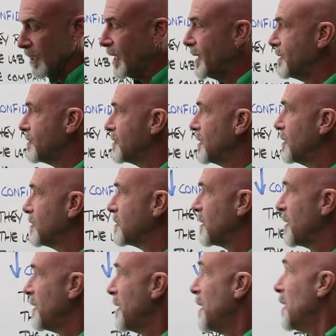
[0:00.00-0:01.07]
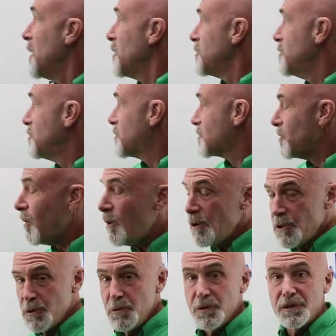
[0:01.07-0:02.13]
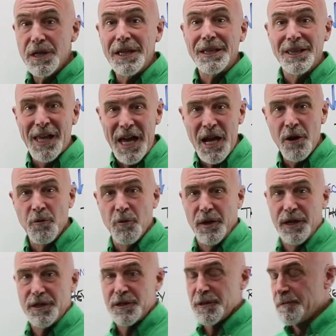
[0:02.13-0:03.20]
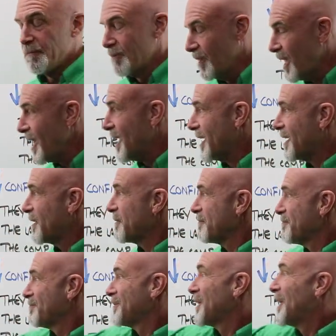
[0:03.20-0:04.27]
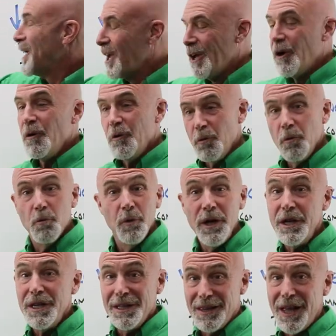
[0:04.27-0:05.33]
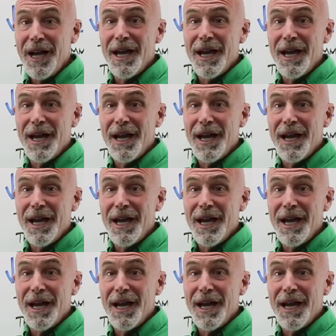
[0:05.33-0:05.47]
lenses, you start using language like, we